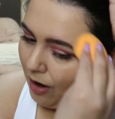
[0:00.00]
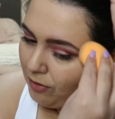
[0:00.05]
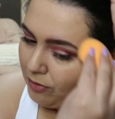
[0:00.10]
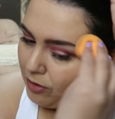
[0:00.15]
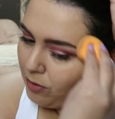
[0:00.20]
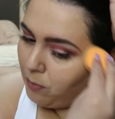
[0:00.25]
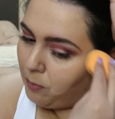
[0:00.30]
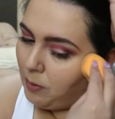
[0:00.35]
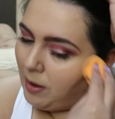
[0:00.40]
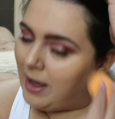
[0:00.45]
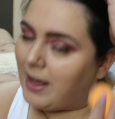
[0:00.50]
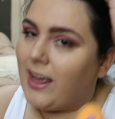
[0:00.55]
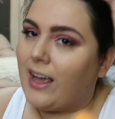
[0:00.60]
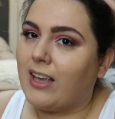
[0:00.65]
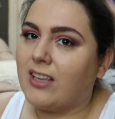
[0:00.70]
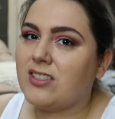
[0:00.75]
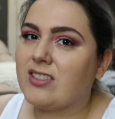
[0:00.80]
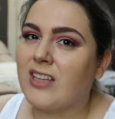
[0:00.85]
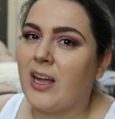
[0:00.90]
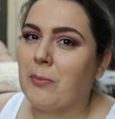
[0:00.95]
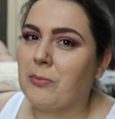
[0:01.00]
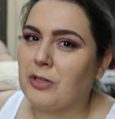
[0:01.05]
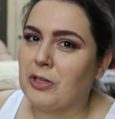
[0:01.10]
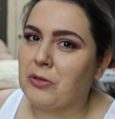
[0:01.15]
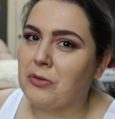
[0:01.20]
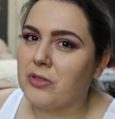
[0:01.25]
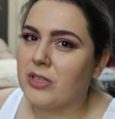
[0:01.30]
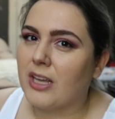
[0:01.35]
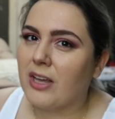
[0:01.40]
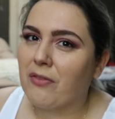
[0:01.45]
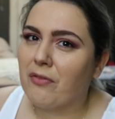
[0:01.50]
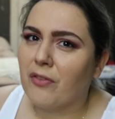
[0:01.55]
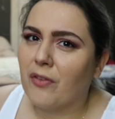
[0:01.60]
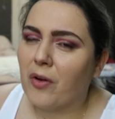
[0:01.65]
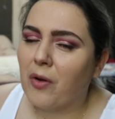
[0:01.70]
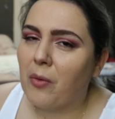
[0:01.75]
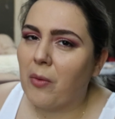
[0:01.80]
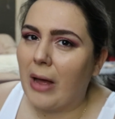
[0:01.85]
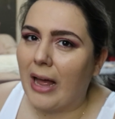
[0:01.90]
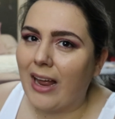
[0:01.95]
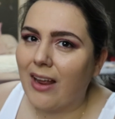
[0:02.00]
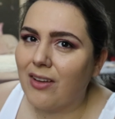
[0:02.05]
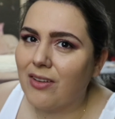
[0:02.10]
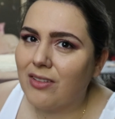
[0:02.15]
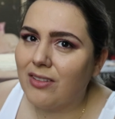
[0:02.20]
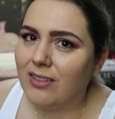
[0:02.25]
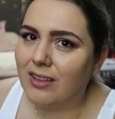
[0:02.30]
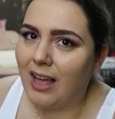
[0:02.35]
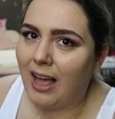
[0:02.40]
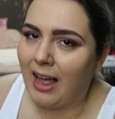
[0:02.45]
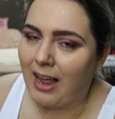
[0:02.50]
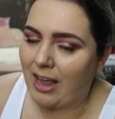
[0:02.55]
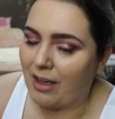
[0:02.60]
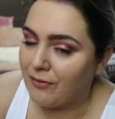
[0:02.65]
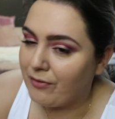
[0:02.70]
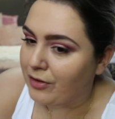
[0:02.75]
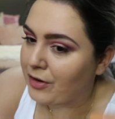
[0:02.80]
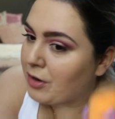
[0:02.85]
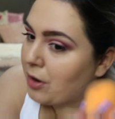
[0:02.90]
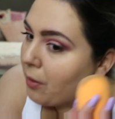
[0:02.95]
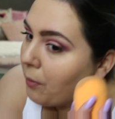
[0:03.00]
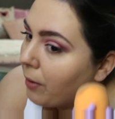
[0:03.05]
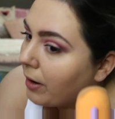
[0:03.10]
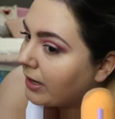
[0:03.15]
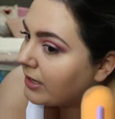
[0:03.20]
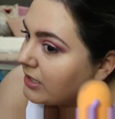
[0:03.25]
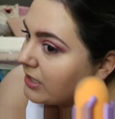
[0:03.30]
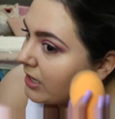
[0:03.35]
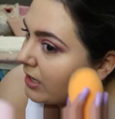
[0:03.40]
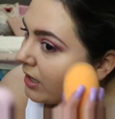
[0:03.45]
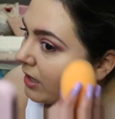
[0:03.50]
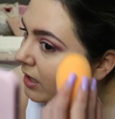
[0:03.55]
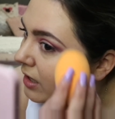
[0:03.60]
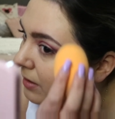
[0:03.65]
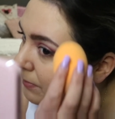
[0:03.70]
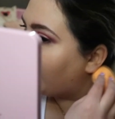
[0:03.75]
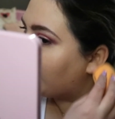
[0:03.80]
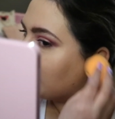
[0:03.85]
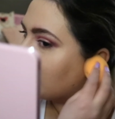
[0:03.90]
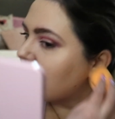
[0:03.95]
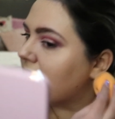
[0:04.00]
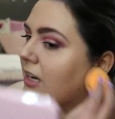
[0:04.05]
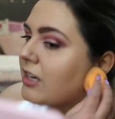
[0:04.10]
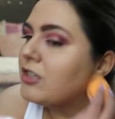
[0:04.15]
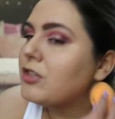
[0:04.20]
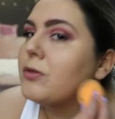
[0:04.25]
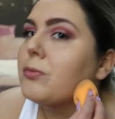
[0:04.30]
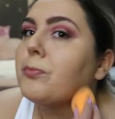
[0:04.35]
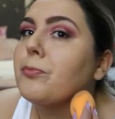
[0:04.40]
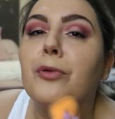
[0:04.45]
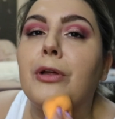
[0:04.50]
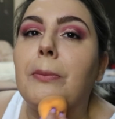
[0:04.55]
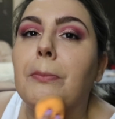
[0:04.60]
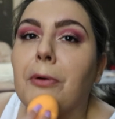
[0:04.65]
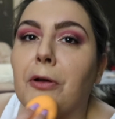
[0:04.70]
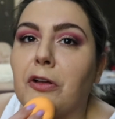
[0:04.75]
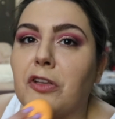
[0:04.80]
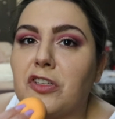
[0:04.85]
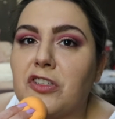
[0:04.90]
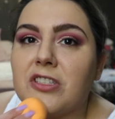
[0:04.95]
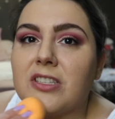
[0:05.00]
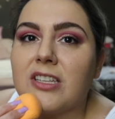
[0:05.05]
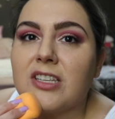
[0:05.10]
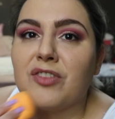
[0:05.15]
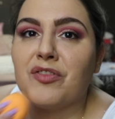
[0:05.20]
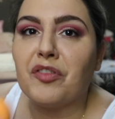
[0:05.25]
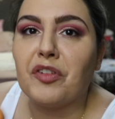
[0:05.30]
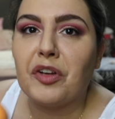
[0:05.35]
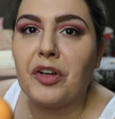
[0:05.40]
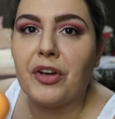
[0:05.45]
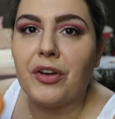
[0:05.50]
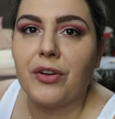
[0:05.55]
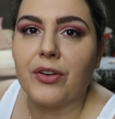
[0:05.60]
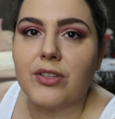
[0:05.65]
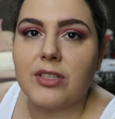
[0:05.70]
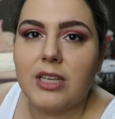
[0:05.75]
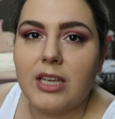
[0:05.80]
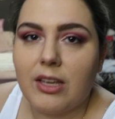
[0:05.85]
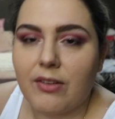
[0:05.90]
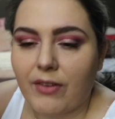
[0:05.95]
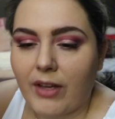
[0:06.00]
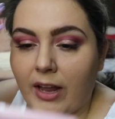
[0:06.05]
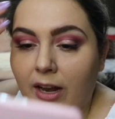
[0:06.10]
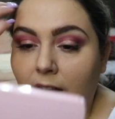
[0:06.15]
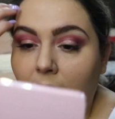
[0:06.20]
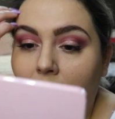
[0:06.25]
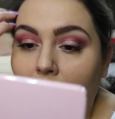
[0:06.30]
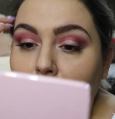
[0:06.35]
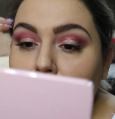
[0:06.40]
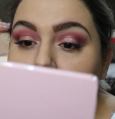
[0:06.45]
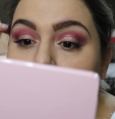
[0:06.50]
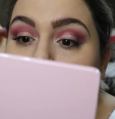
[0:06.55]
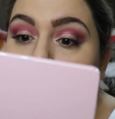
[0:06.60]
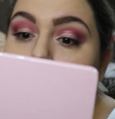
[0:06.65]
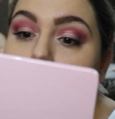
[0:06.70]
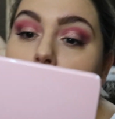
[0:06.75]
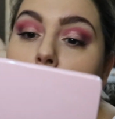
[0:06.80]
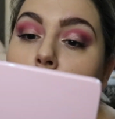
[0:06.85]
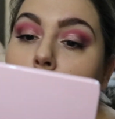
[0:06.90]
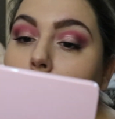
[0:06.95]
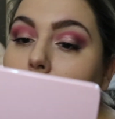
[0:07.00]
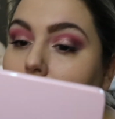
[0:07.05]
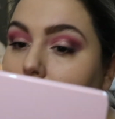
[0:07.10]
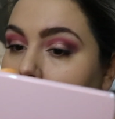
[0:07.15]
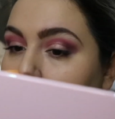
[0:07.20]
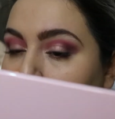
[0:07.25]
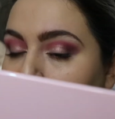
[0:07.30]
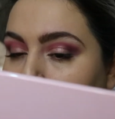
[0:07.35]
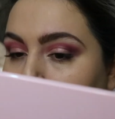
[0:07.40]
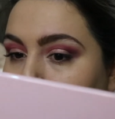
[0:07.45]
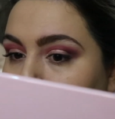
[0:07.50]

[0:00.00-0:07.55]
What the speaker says: don't know why I stopped using it for a while. I have no idea. I decided to repurchase this for New Year's Eve and I was like, oh my god, I